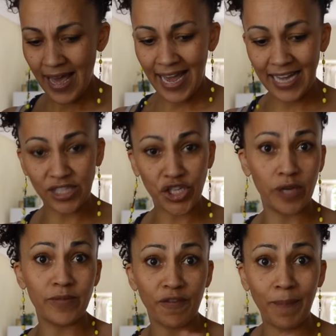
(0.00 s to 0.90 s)
in
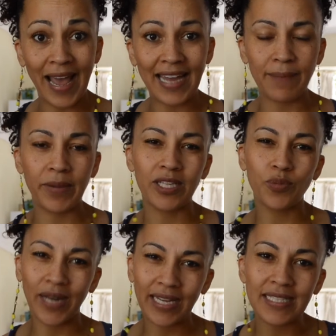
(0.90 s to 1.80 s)
terms of planning, because
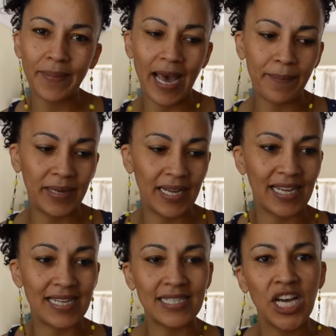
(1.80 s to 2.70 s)
what ends up happening is